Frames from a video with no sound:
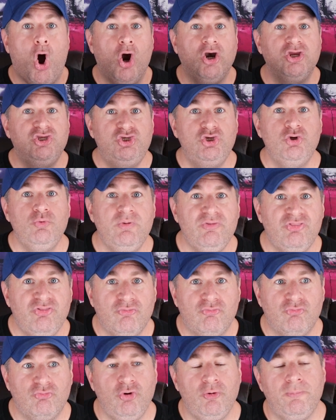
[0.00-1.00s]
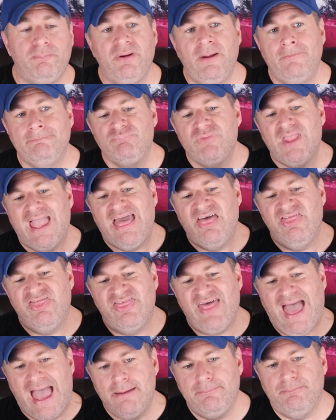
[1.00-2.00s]
Are you with the group
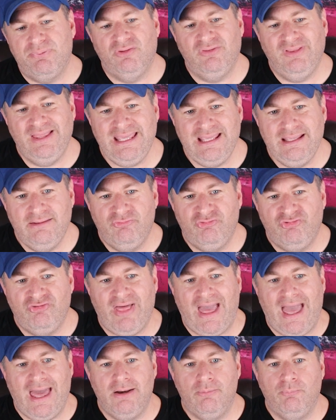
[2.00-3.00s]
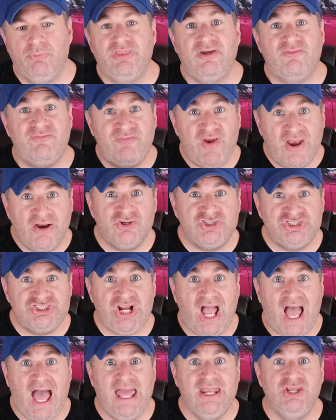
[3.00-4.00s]
that believes that with a fair
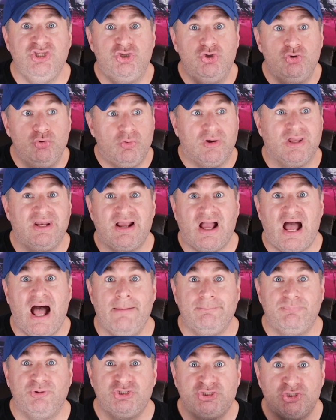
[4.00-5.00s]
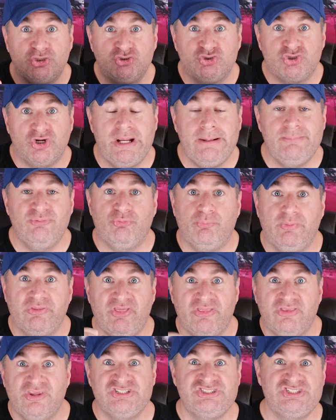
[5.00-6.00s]
shot, you could accomplish your dreams
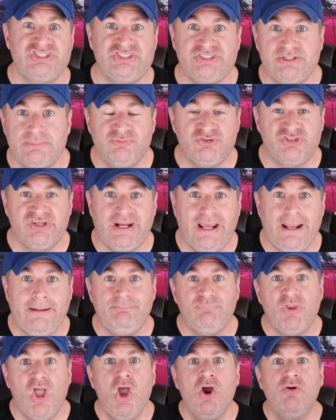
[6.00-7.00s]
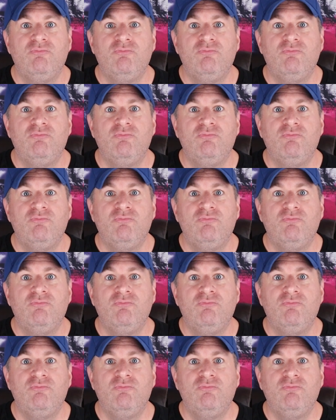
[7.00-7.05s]
within the system today?